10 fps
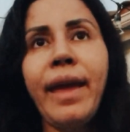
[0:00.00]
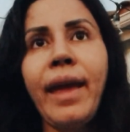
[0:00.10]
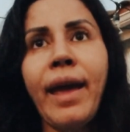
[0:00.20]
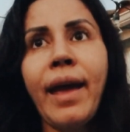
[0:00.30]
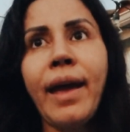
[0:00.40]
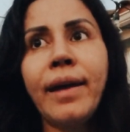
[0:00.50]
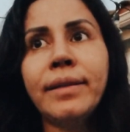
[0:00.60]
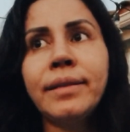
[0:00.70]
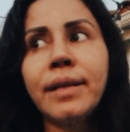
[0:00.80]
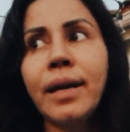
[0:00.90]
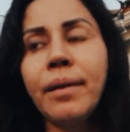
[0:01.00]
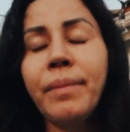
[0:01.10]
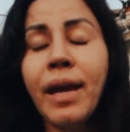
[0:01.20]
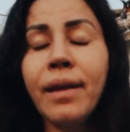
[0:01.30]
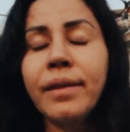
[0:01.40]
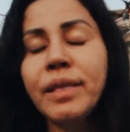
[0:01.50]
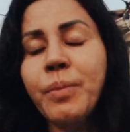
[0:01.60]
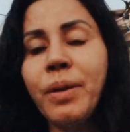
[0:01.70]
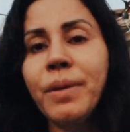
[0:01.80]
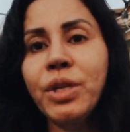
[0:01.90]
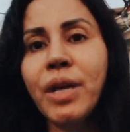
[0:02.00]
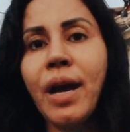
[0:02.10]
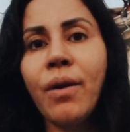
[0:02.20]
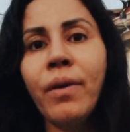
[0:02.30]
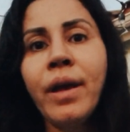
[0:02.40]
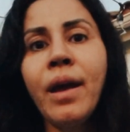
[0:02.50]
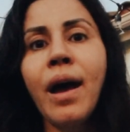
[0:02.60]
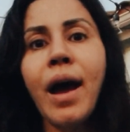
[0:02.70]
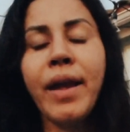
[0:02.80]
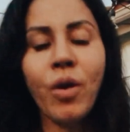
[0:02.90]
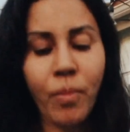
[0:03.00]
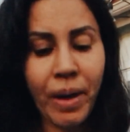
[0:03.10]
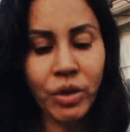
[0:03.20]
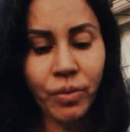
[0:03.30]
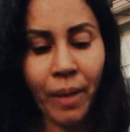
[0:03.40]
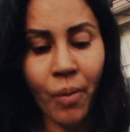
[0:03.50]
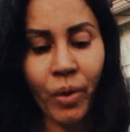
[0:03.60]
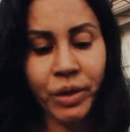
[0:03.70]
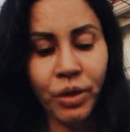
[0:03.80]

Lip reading: And yeah, that's pretty much how I go about doing my work.